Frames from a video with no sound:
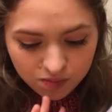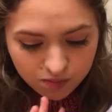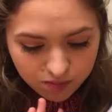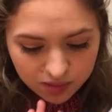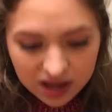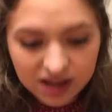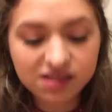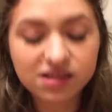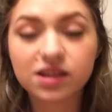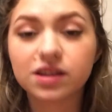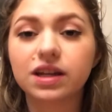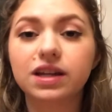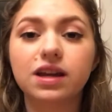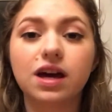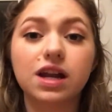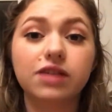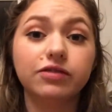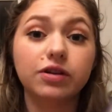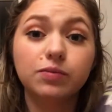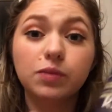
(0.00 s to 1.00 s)
basically
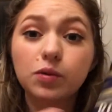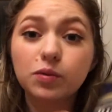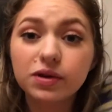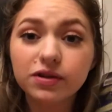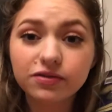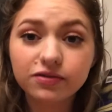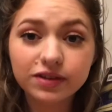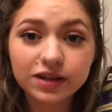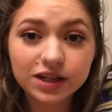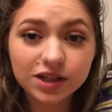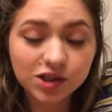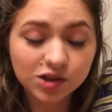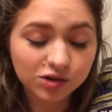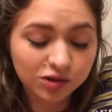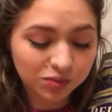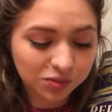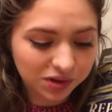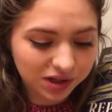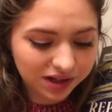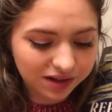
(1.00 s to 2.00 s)
none of it, but we finished
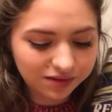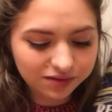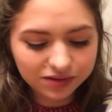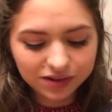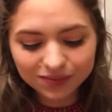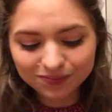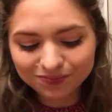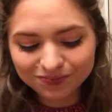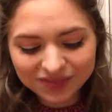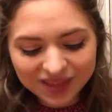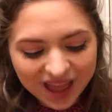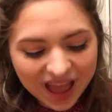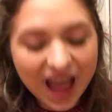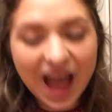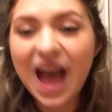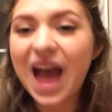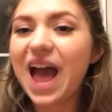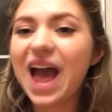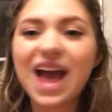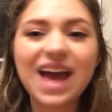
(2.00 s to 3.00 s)
Reprieve,
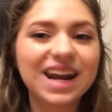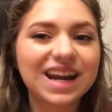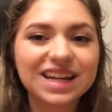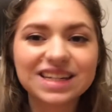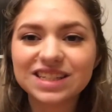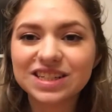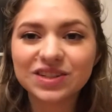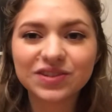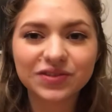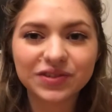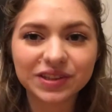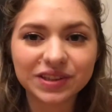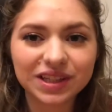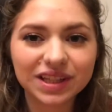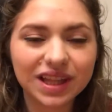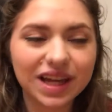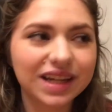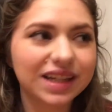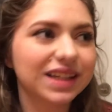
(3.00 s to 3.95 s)
and I didn't really like